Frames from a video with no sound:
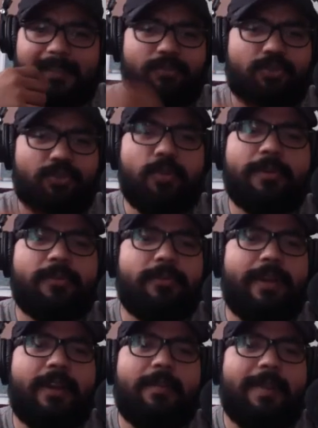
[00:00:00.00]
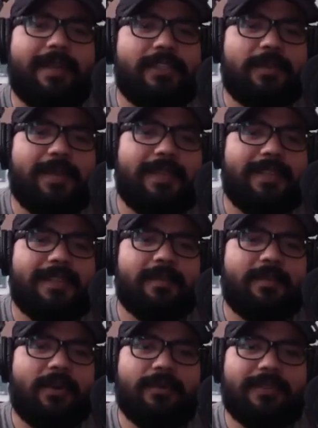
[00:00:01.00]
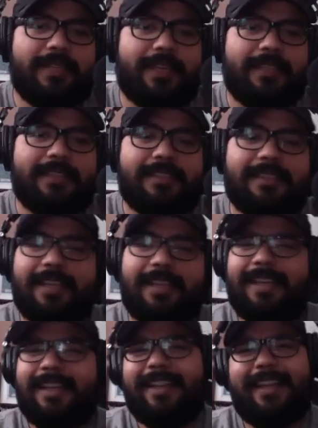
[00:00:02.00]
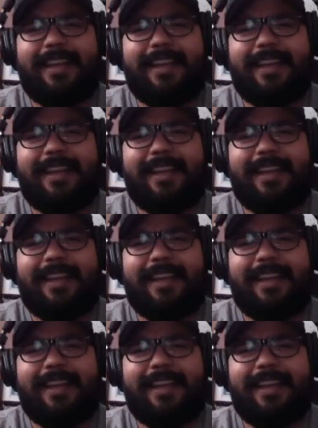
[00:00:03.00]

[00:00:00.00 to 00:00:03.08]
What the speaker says: super rare Benchmates and Protex. Like